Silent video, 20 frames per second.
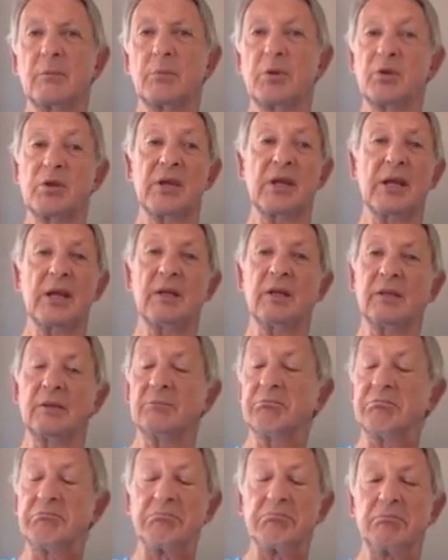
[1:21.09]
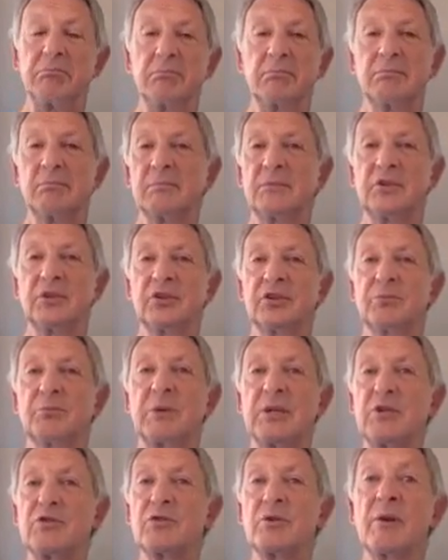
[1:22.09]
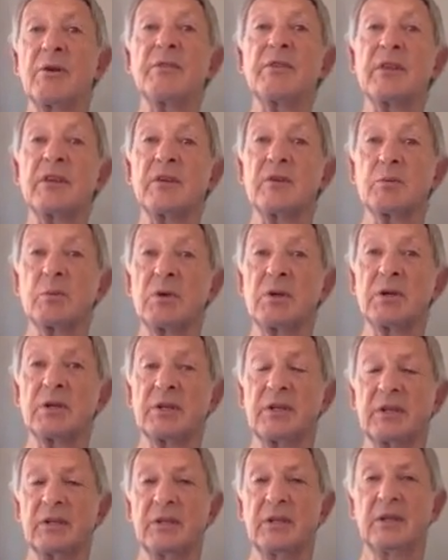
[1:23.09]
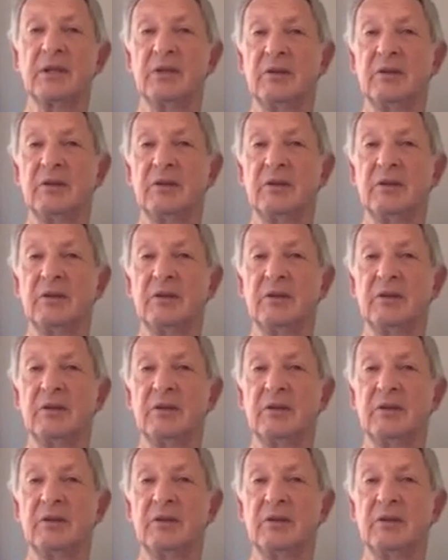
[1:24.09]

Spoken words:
put the kettle on, just make sure everything's working.